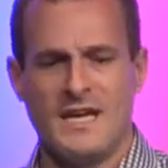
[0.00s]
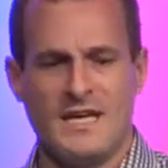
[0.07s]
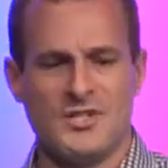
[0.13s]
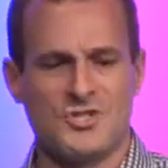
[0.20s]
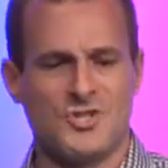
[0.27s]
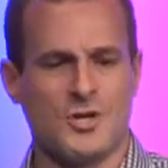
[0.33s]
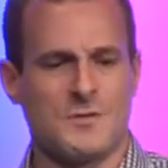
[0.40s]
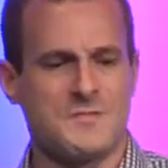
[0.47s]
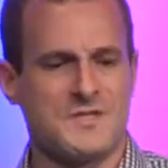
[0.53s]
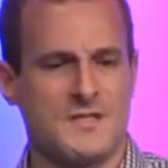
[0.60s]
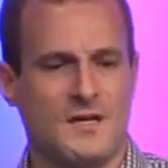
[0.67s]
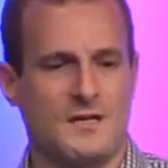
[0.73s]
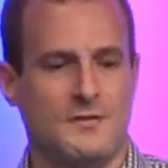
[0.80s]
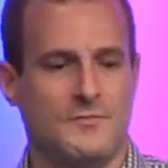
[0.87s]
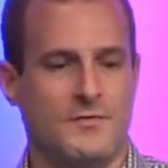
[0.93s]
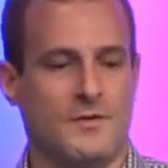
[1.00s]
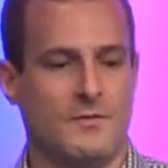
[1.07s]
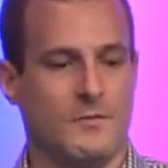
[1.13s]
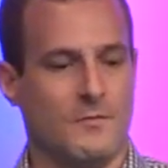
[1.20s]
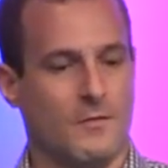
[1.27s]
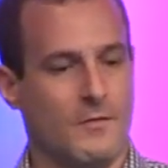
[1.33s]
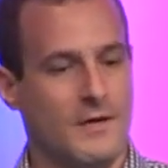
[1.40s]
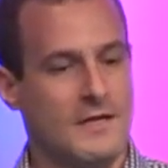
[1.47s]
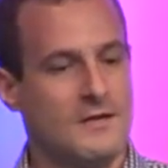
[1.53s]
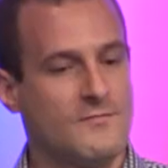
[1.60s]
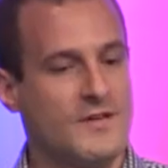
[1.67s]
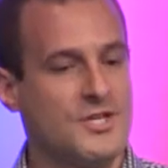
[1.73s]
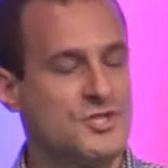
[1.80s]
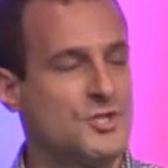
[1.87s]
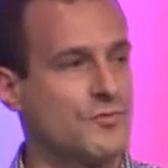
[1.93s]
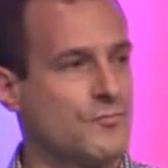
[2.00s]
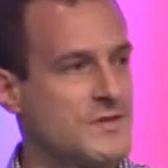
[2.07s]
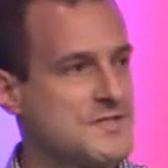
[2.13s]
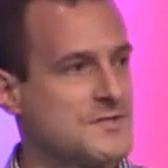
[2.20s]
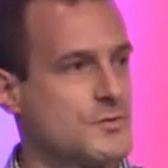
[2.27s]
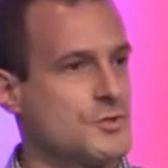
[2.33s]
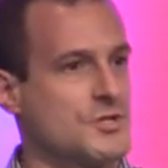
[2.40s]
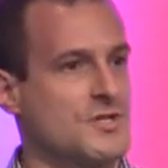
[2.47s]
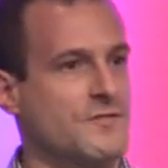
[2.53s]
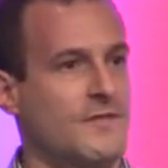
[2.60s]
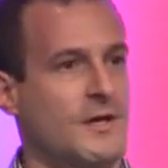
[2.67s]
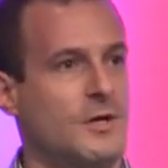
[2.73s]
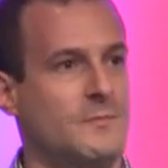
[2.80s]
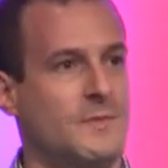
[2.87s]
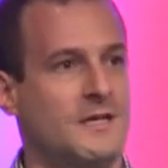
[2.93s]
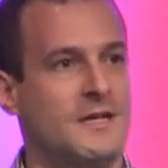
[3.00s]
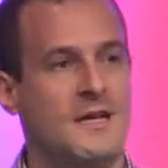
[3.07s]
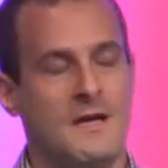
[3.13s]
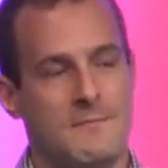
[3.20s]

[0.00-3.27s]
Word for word: In terms of uh, uh, innovation, research, and development,